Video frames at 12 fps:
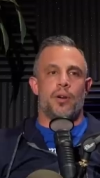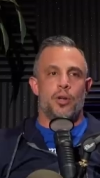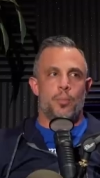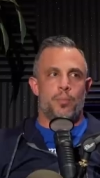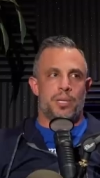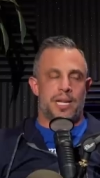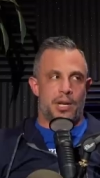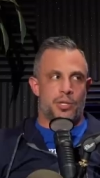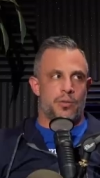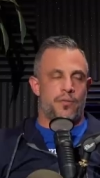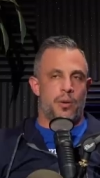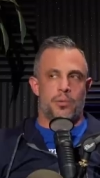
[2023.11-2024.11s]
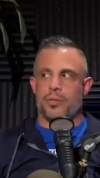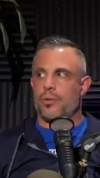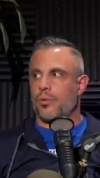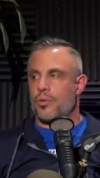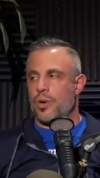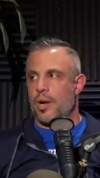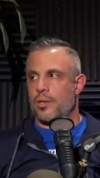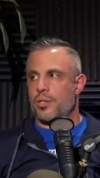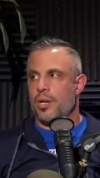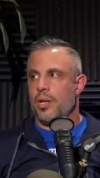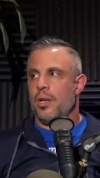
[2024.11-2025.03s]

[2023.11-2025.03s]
new potential pharmaceutical drugs.